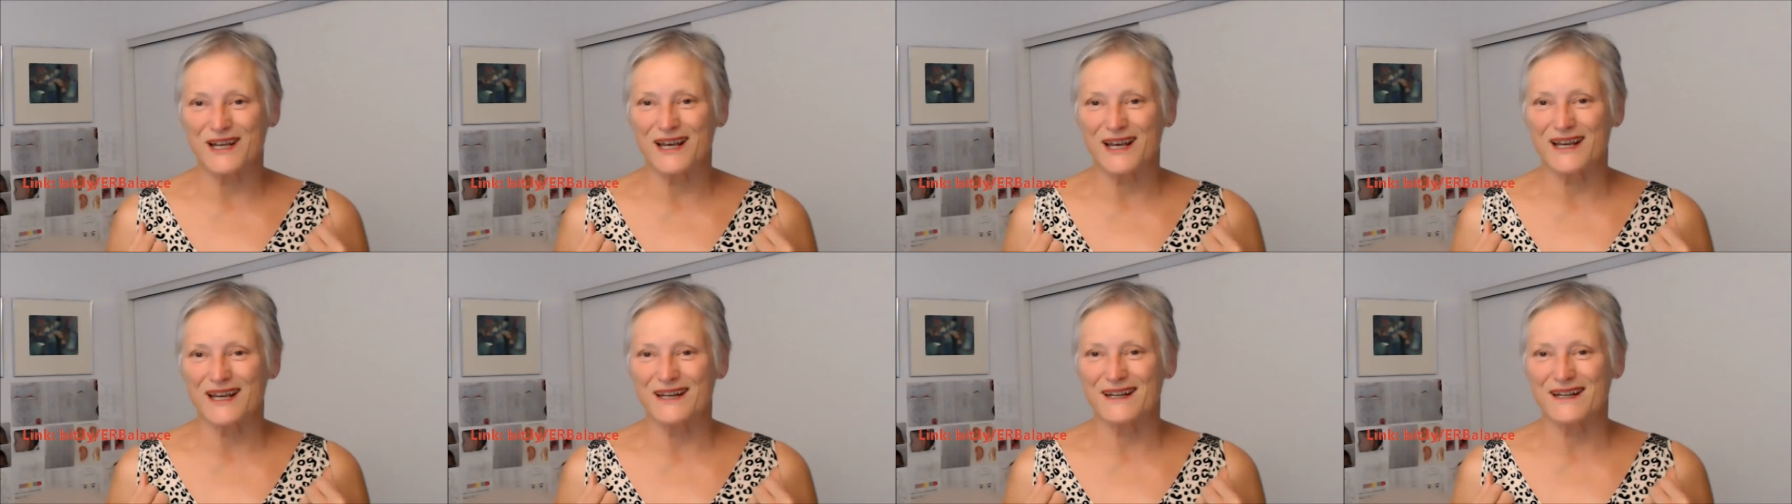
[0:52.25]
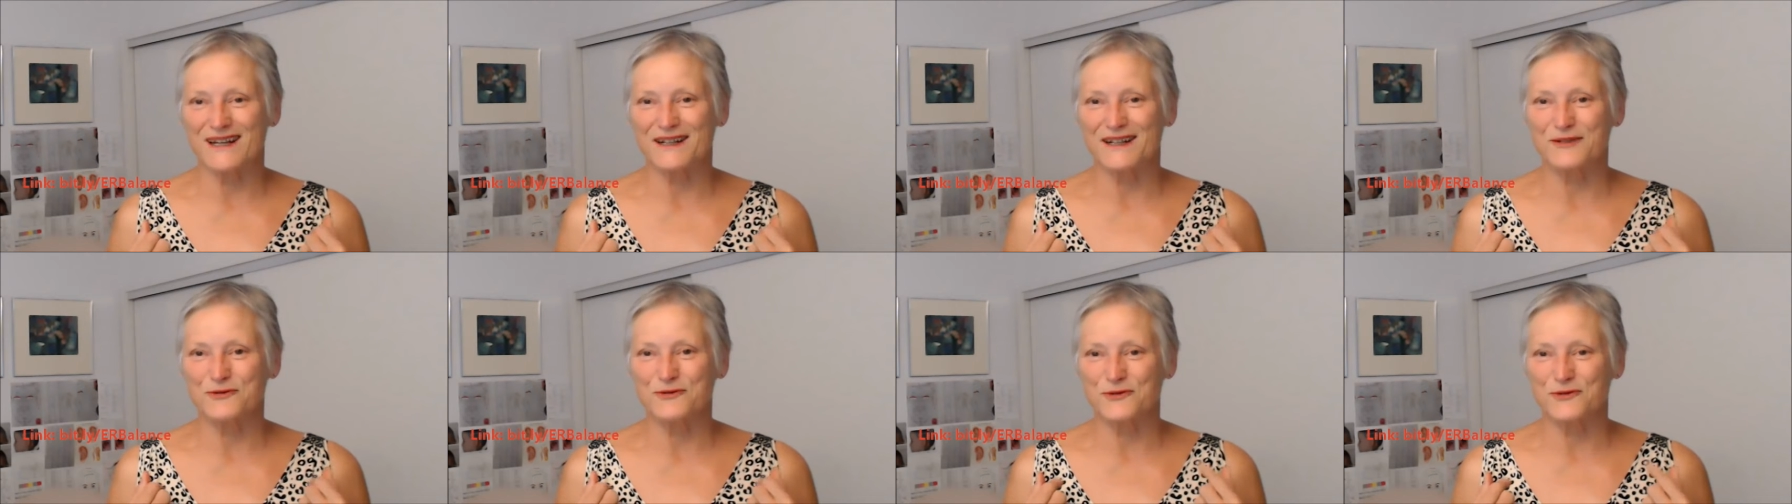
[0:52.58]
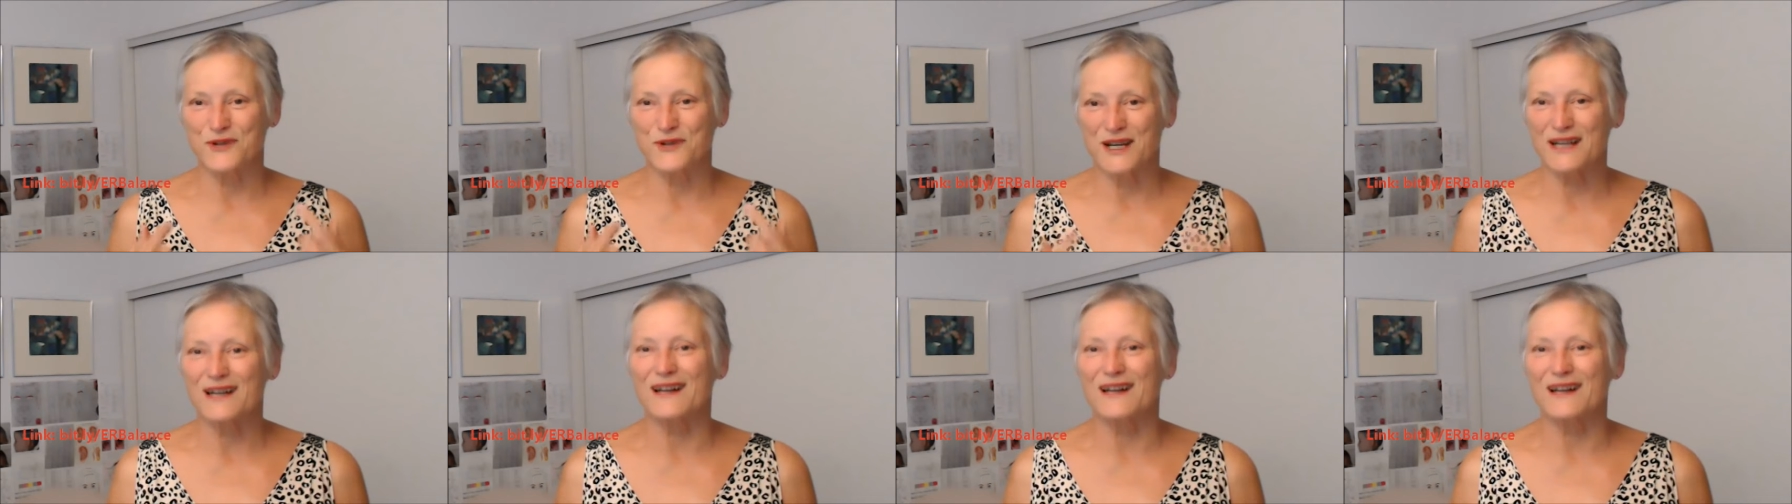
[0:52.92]
and I
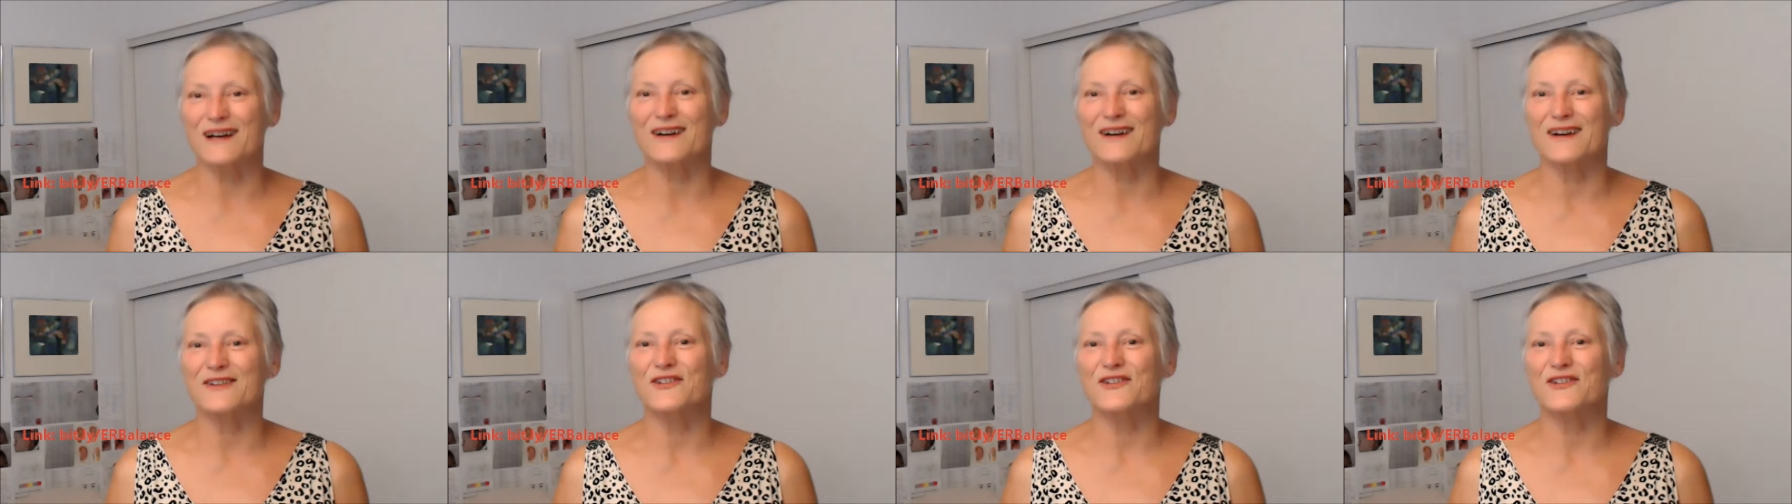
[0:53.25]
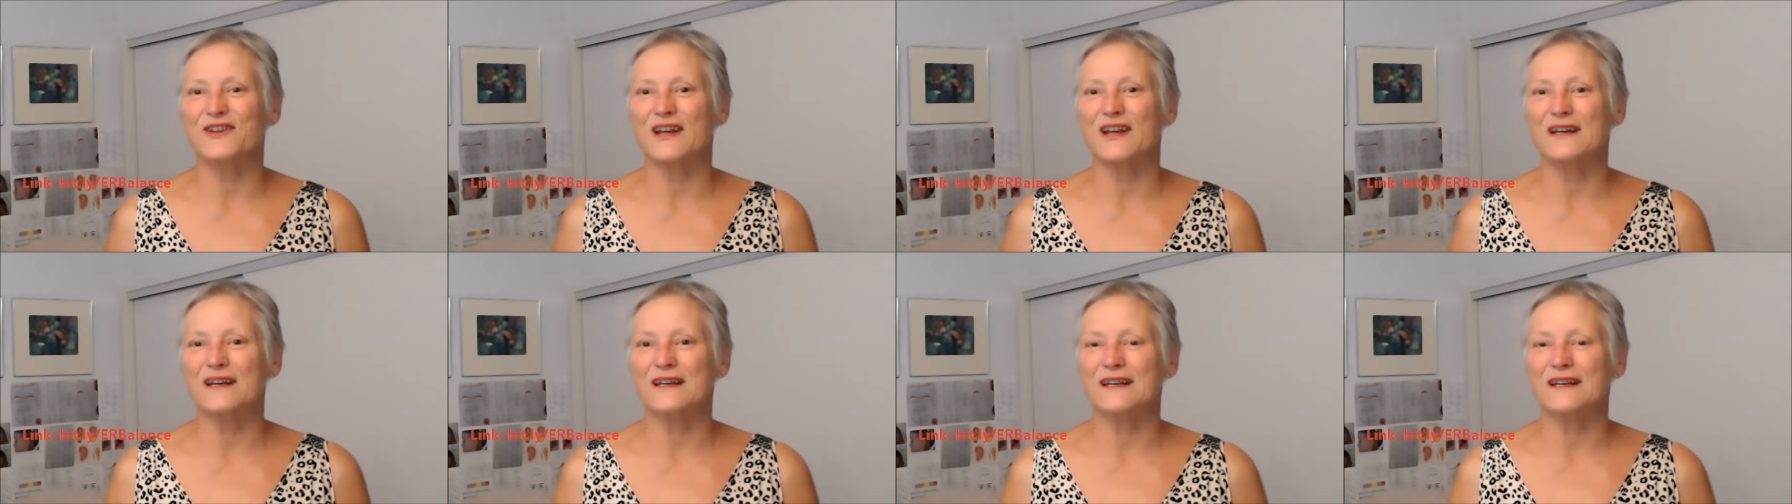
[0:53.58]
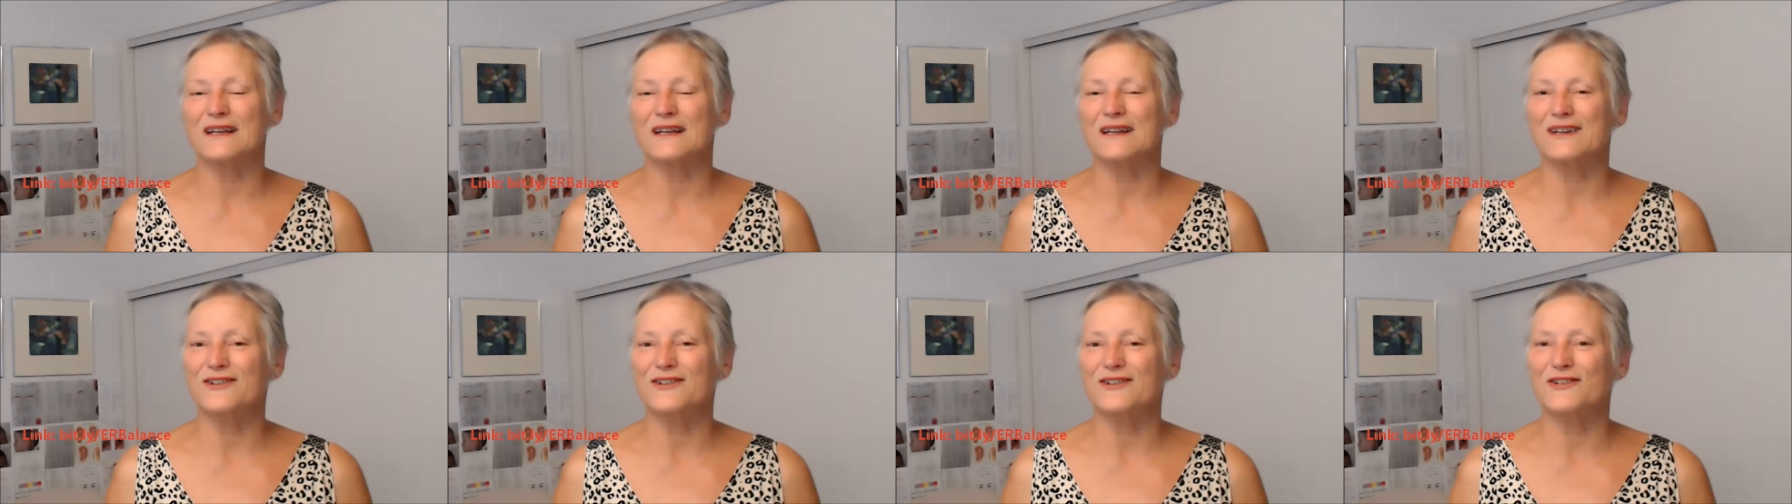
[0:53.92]
realized that
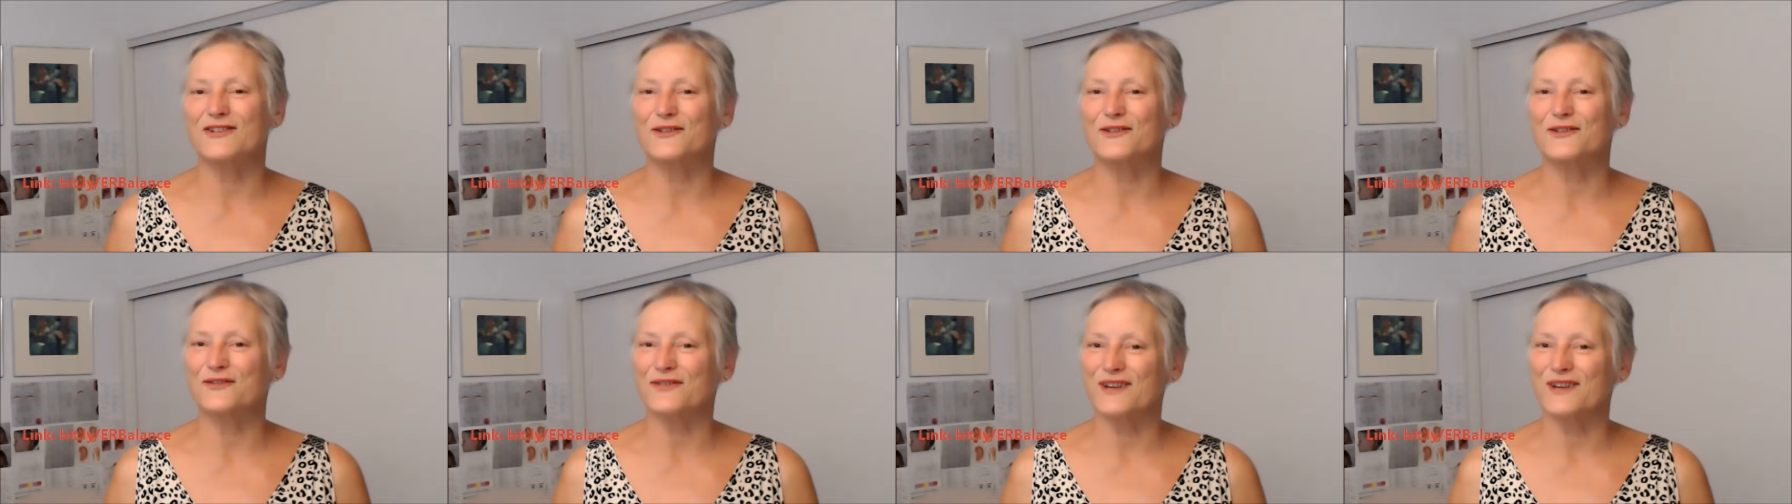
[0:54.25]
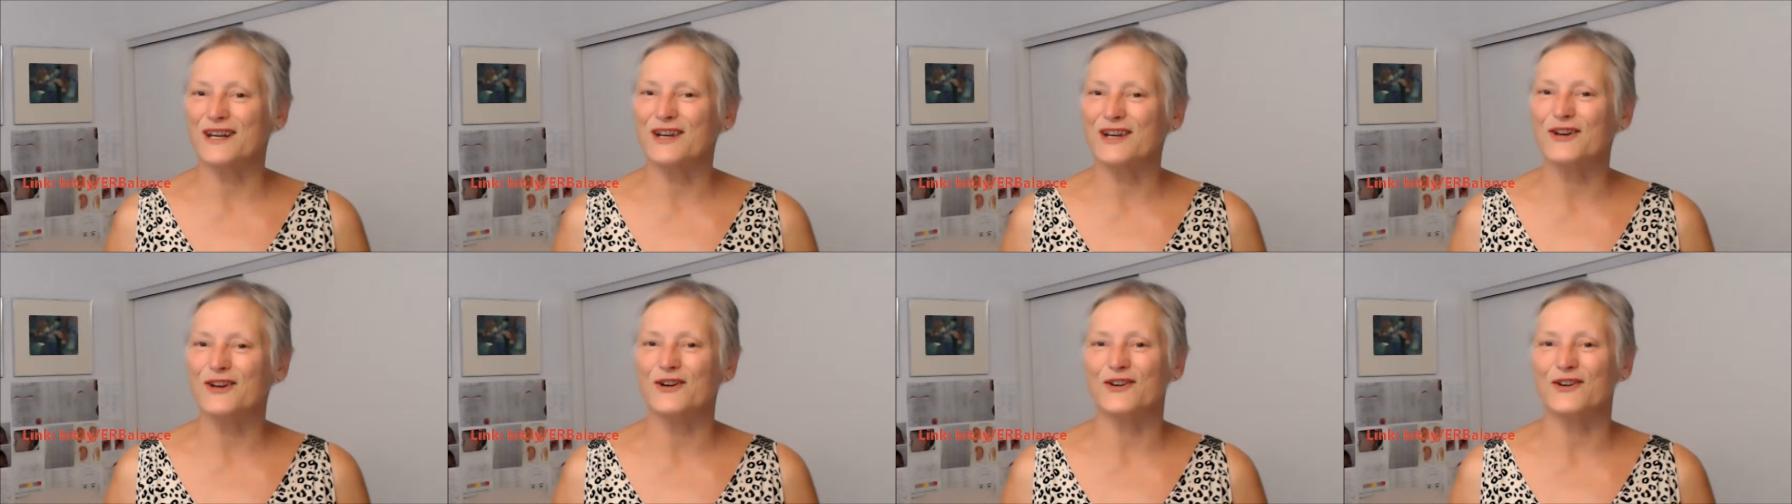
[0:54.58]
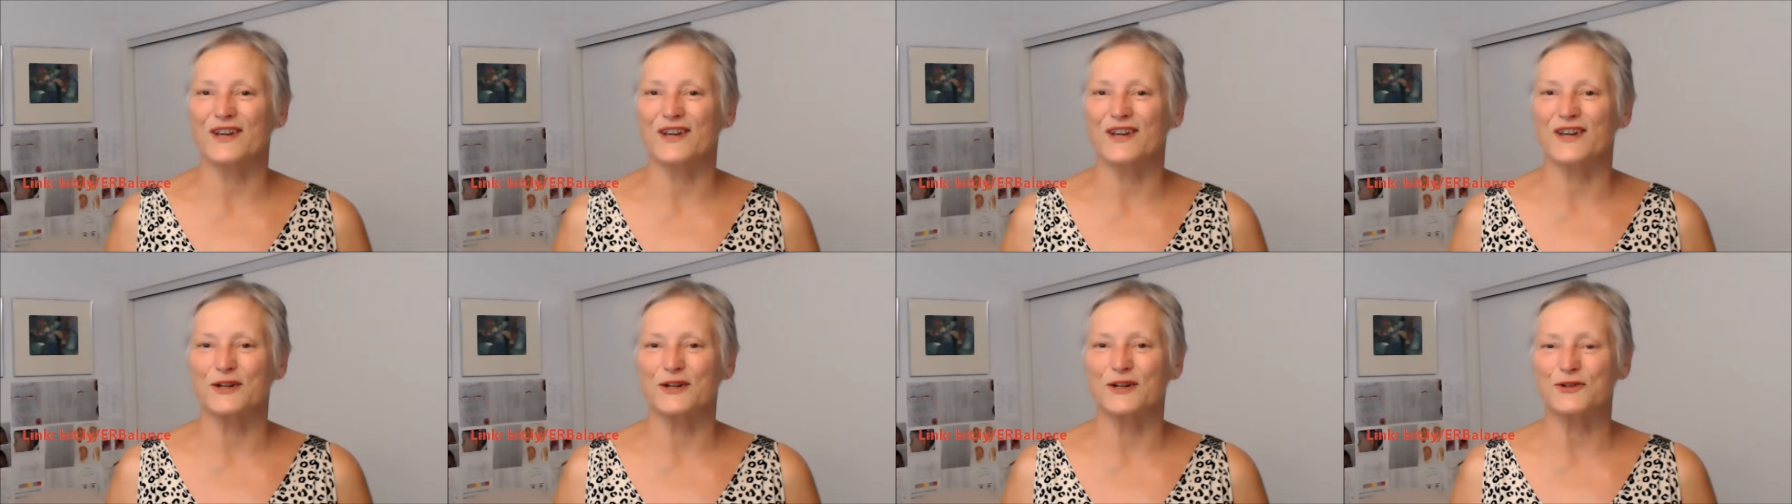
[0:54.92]
it is the video
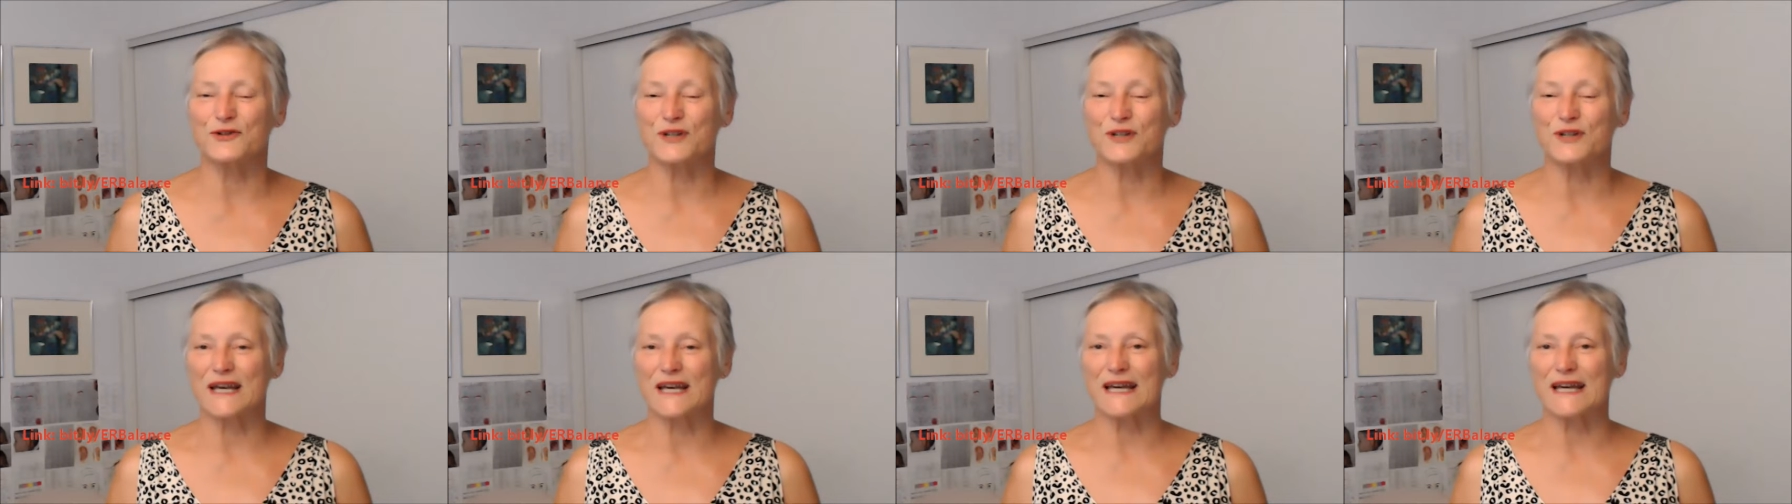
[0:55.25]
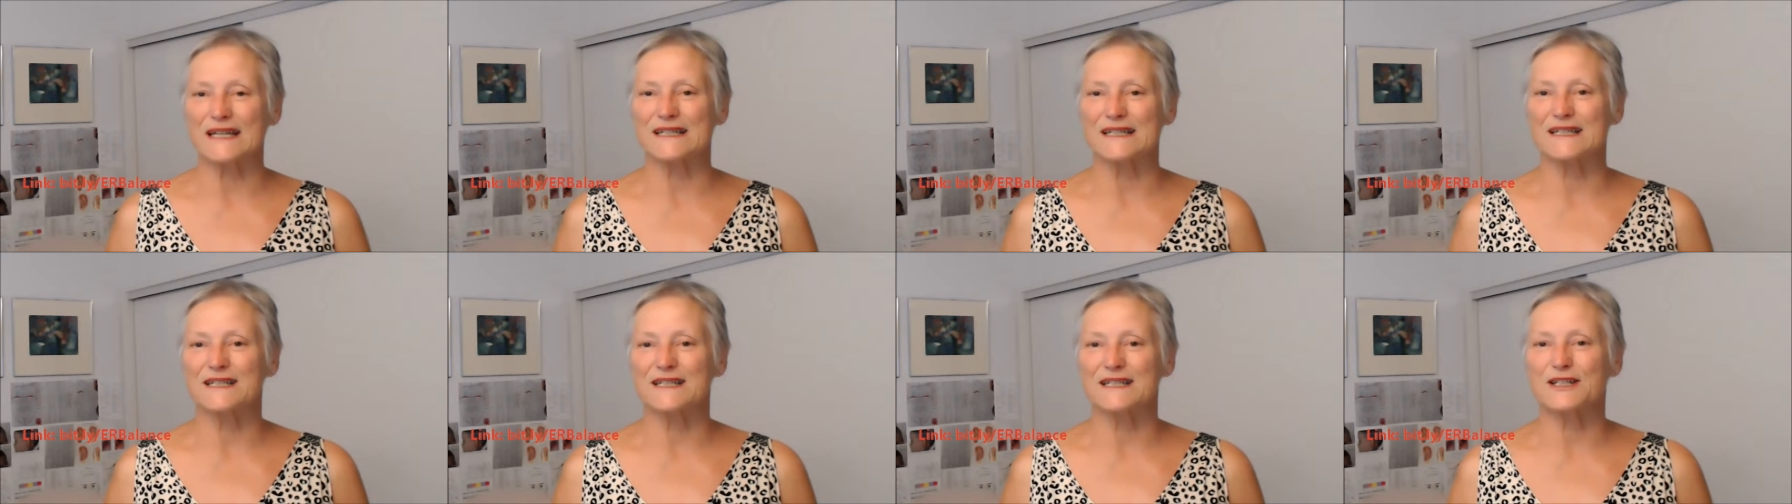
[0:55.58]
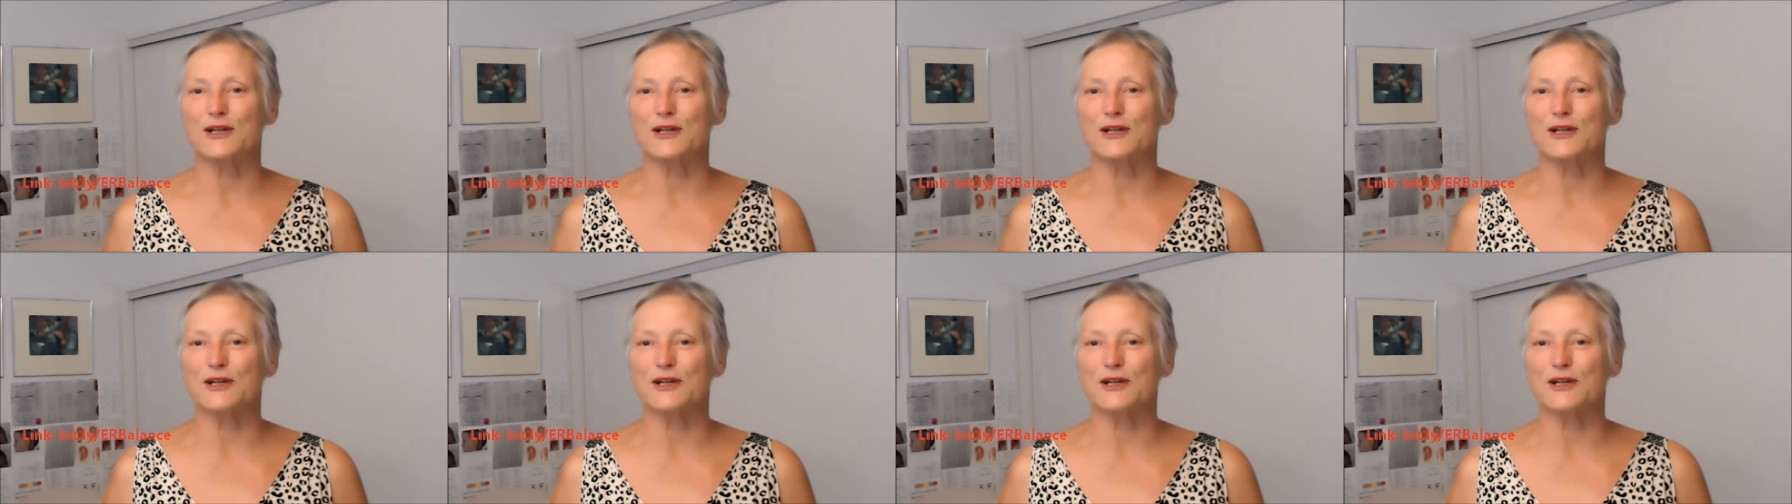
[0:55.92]
that I created